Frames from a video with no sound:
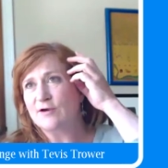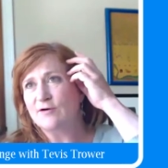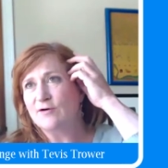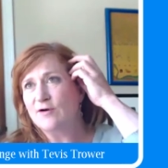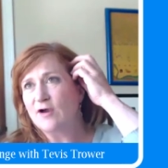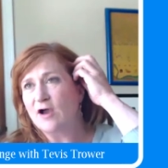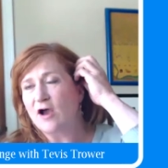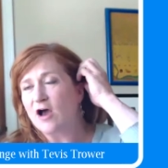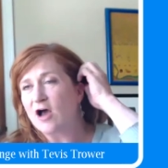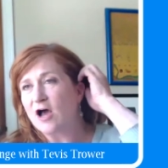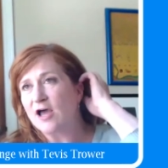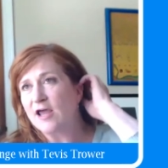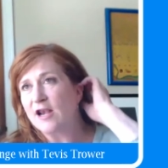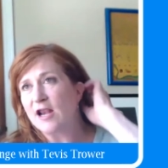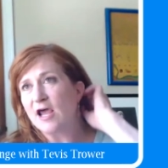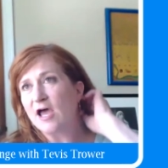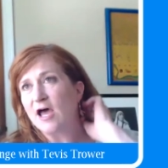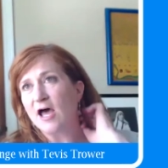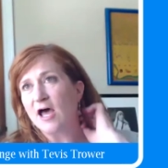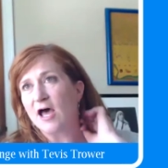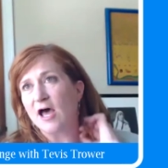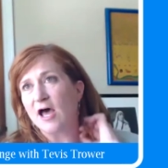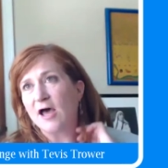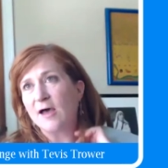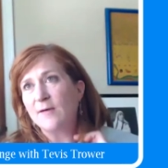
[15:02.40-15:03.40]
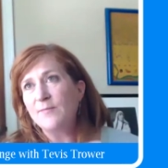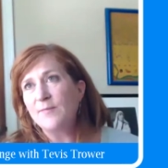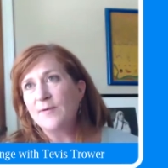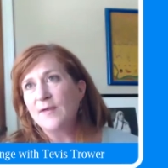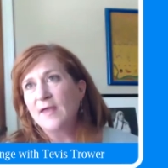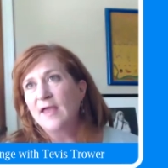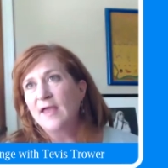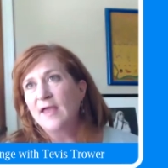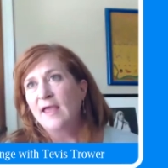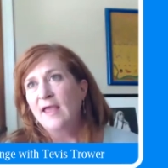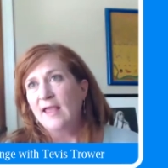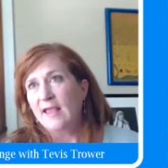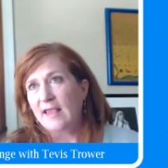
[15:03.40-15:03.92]
caught up
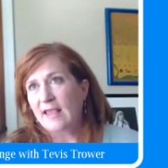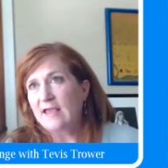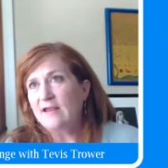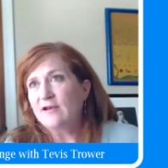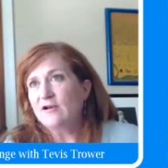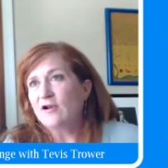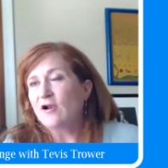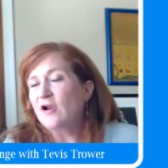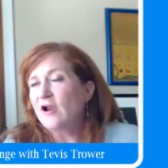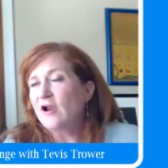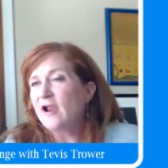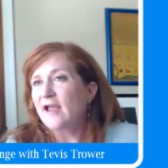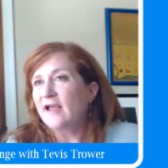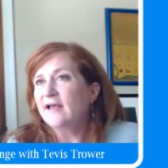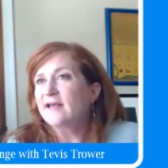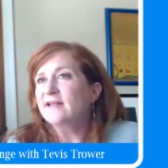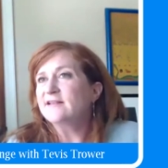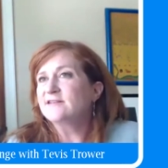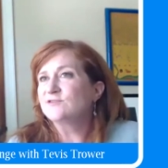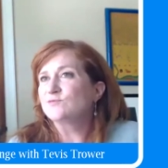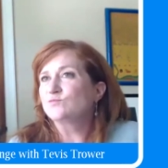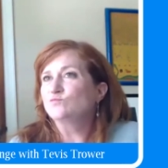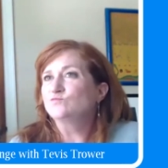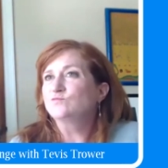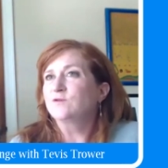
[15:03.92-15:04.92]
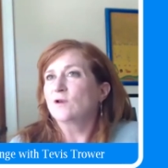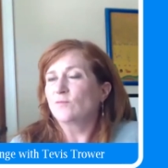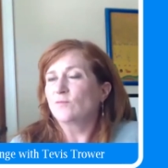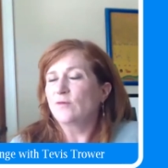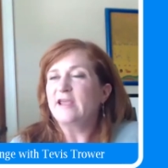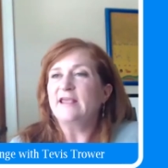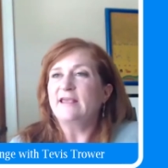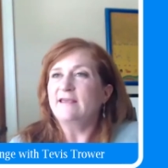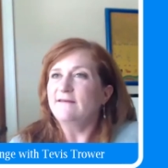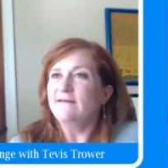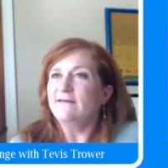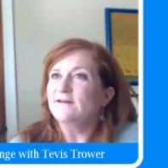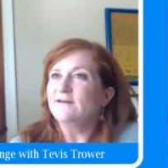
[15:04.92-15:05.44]
in our heads, we
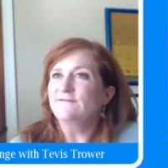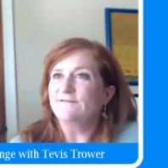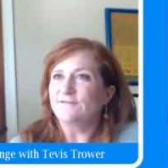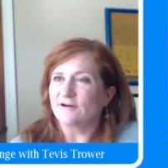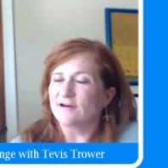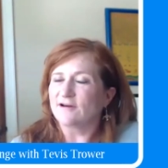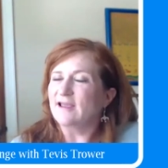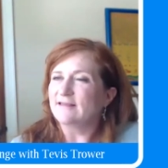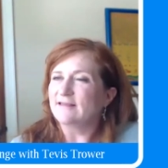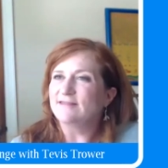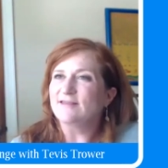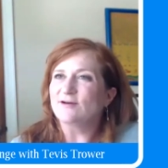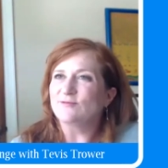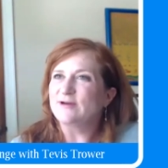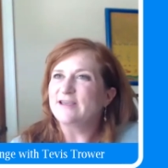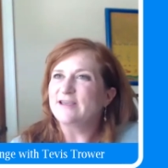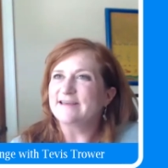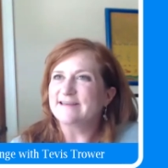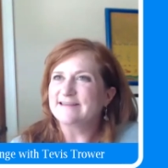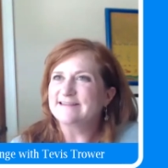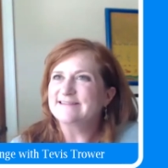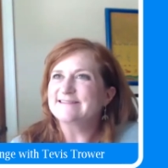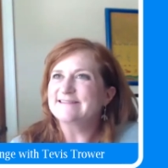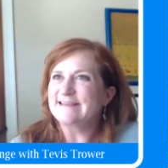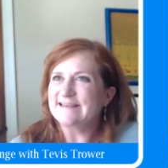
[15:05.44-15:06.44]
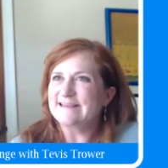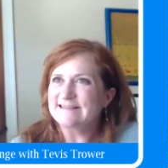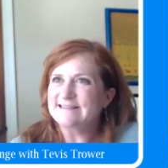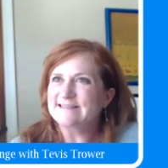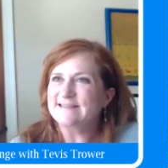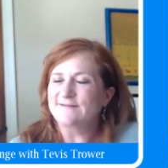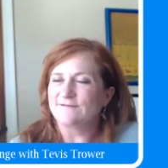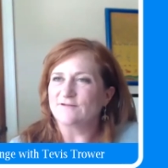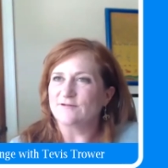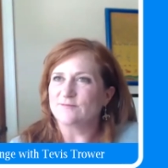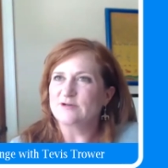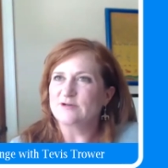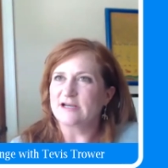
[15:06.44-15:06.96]
even forget that we
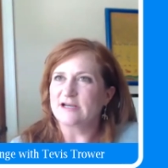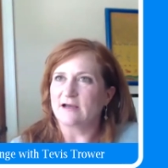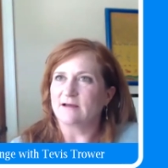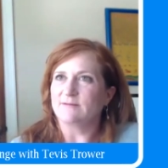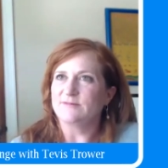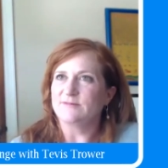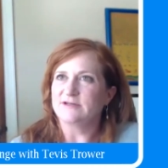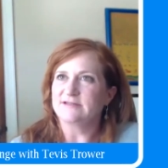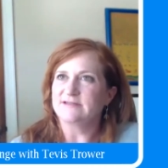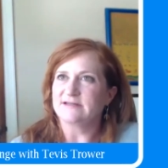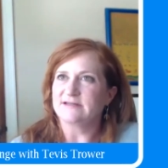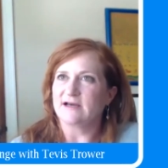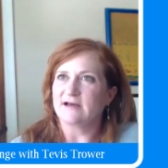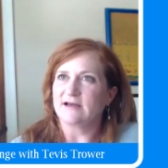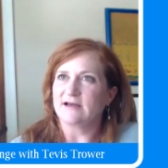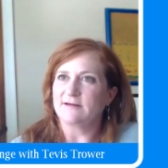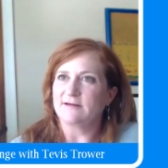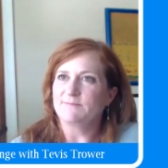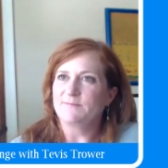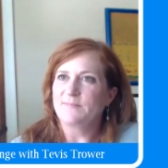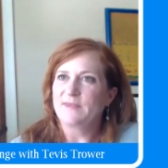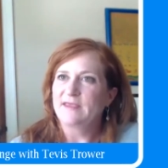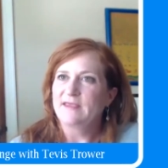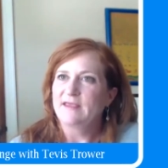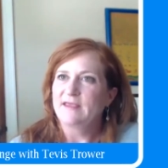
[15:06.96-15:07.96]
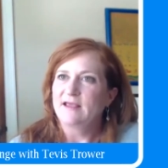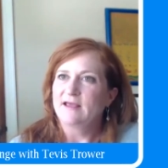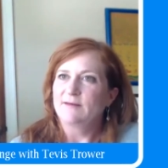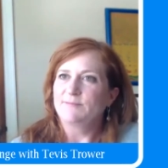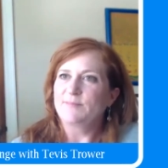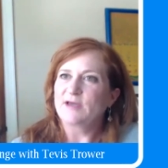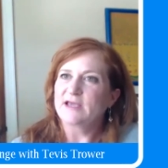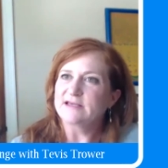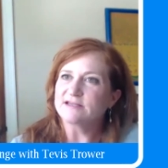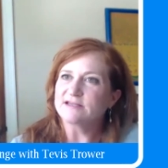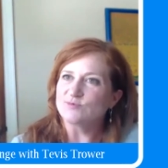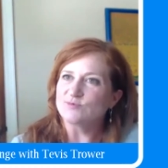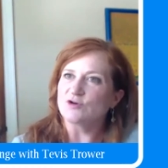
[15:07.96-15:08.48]
exist from time to time
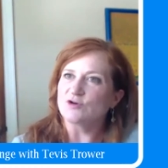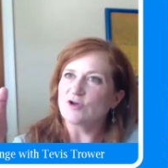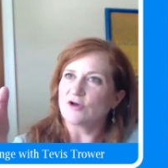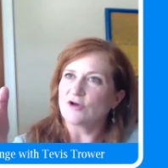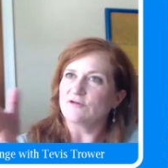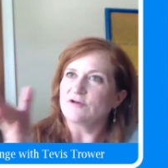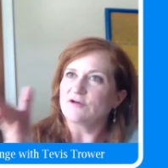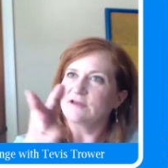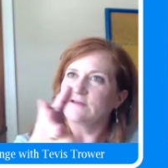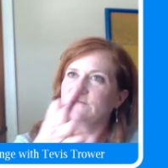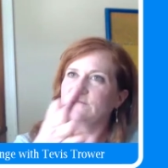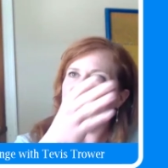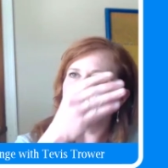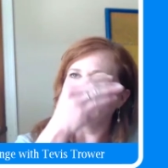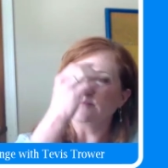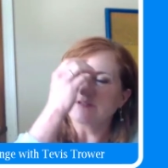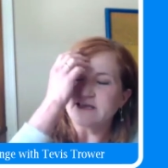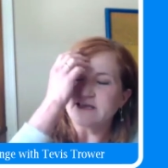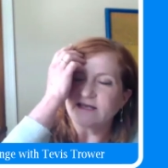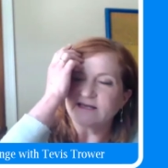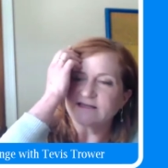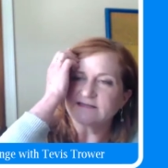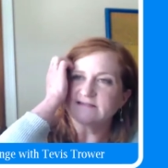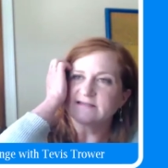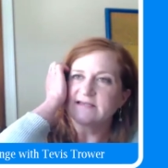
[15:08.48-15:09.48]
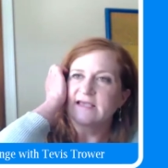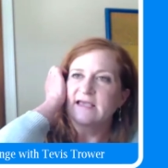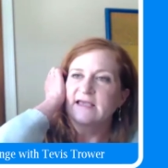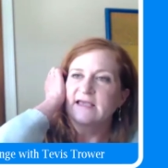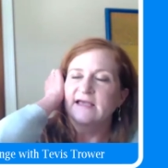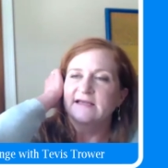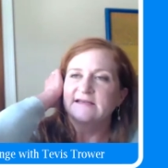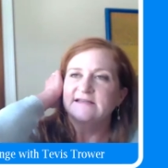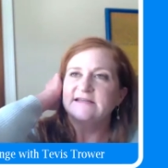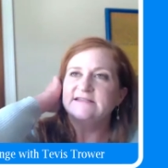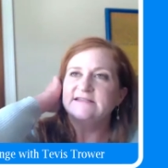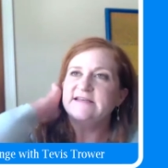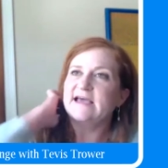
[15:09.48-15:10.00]
because we're going from task
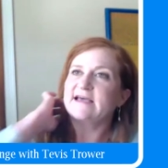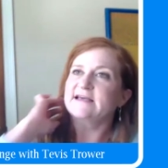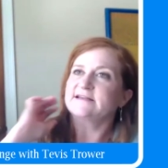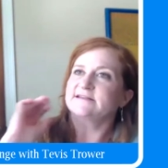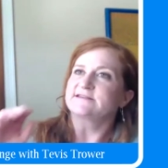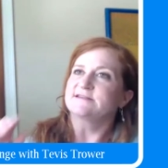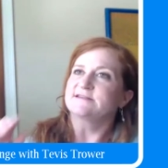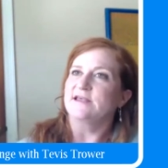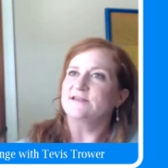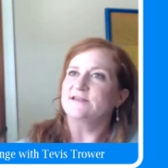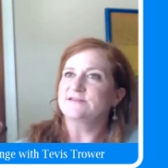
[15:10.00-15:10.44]
to task.